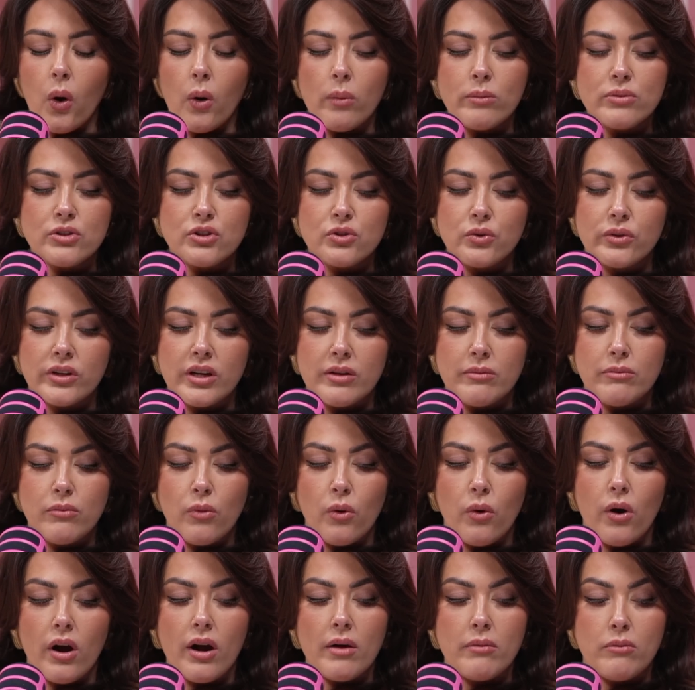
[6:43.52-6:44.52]
Home Store and
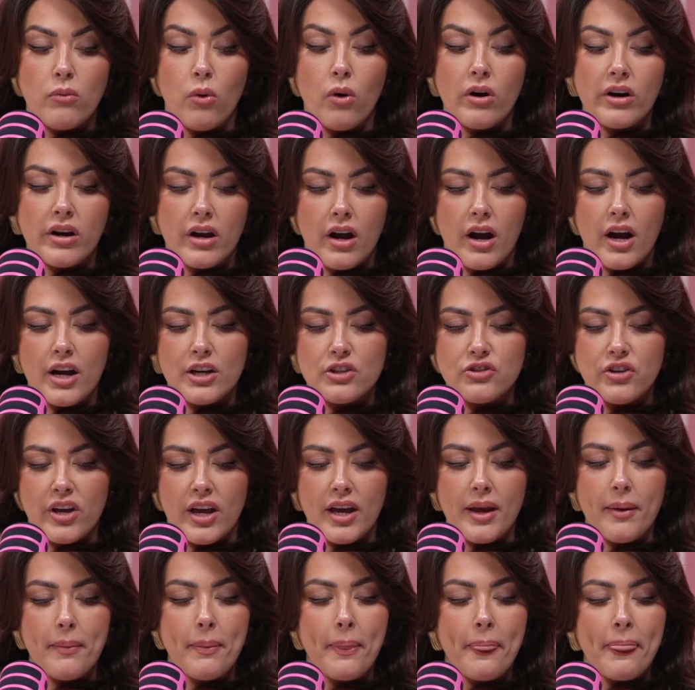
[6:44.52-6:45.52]
More card,
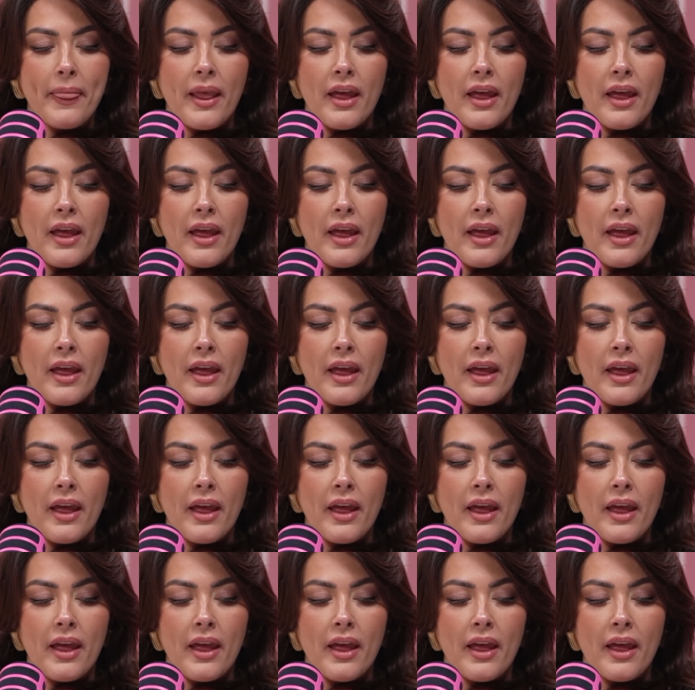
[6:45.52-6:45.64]
right?